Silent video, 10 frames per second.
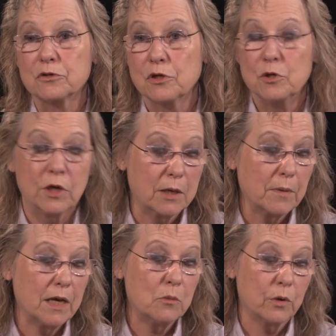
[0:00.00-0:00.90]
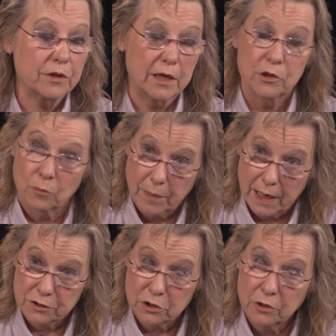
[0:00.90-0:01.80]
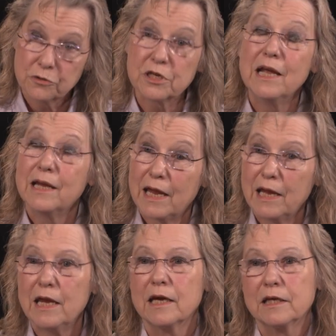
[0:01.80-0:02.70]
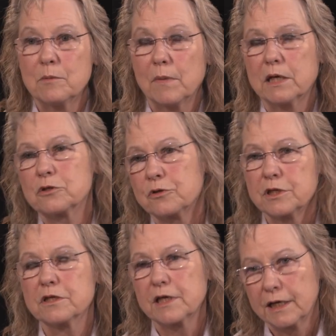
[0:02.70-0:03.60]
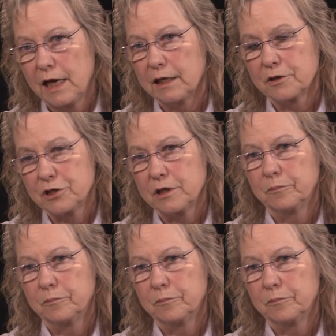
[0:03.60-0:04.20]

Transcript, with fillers: So you come out with a, your bachelor's and a master's in psychology.